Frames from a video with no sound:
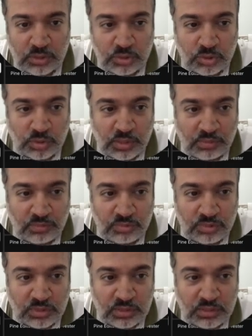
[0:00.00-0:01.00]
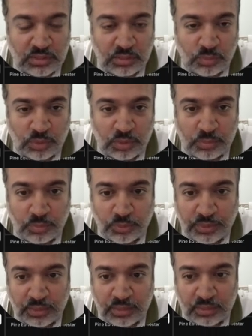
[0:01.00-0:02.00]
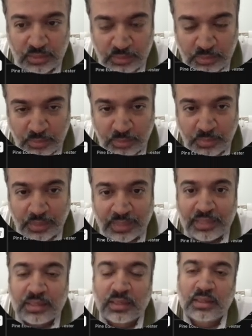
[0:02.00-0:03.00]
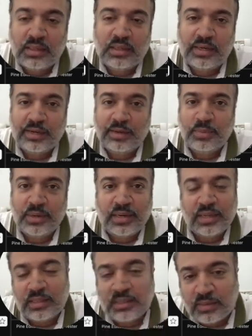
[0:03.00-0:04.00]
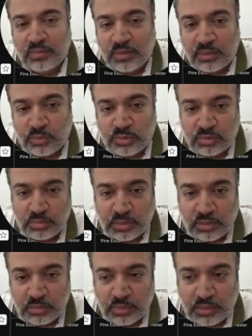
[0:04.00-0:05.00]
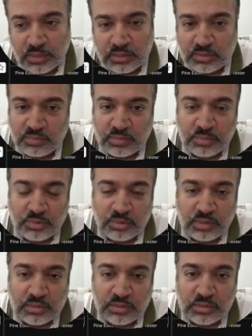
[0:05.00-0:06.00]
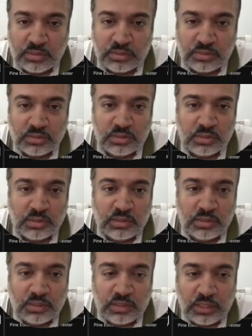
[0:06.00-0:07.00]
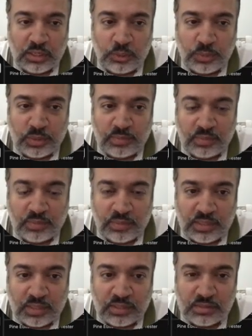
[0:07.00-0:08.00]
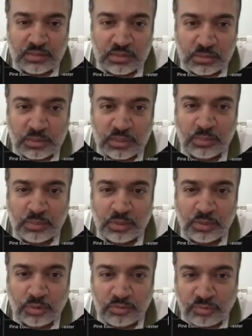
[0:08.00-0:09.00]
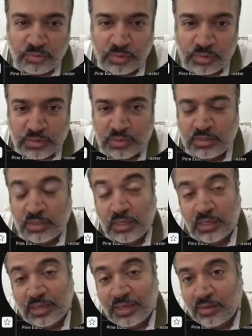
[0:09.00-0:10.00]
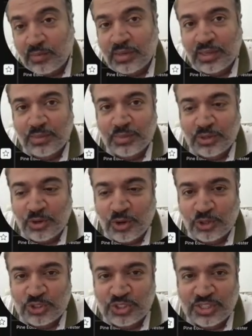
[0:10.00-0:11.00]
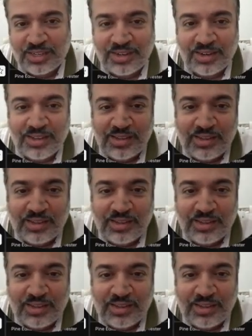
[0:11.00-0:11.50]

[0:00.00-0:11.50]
So you have to see till what point might it break, and then we use the mathematics, Fibonacci's, Elliott wave analysis, multiple confluences, and again we can be wrong still.